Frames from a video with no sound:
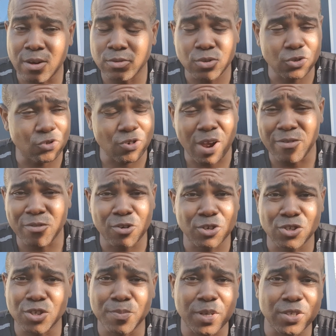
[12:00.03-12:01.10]
to drive
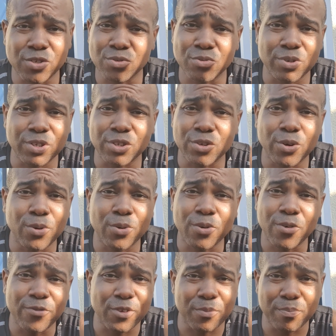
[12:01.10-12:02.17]
customers through the door
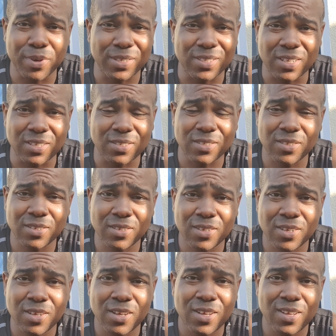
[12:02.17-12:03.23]
of your business,
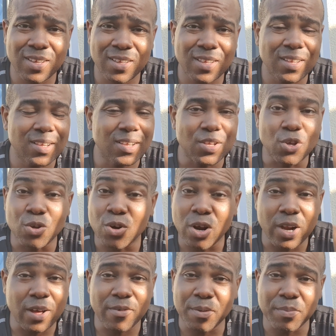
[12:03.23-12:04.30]
you don't
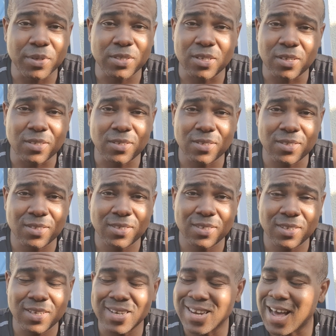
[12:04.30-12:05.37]
have a business.
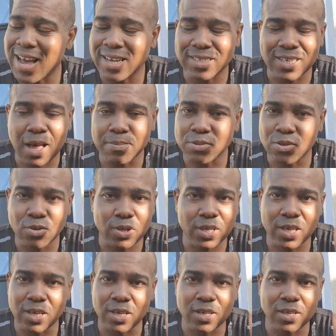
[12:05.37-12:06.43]
That is absolute
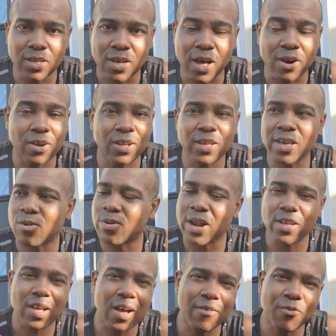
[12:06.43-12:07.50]
key. I don't care whether
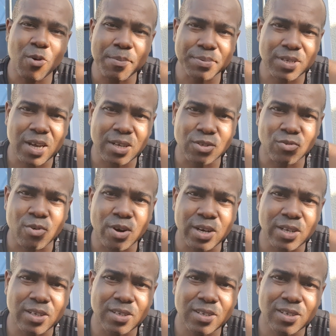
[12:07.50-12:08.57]
you have a website
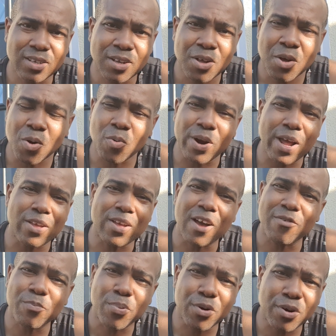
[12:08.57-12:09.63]
running, or whether you
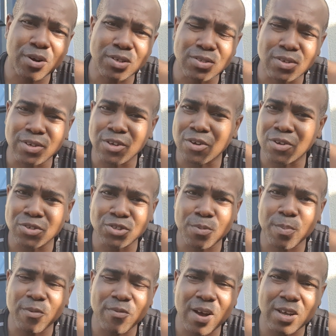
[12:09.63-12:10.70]
have products on your
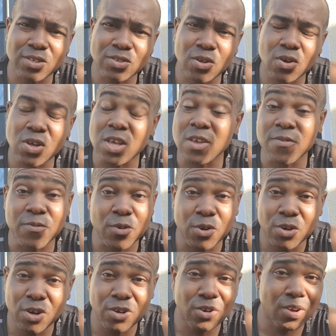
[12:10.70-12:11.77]
Shopify store. If you
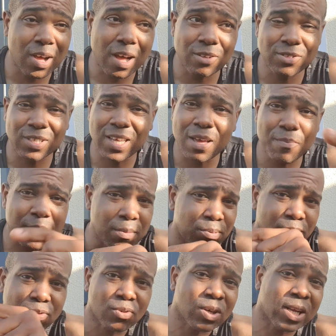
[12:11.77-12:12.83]
don't know how to get people
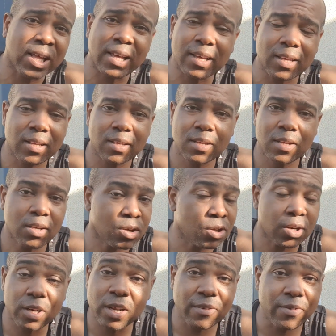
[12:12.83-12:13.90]
to click, you
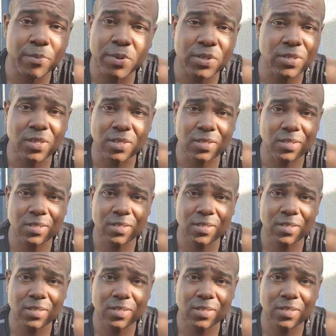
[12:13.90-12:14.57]
don't have a business.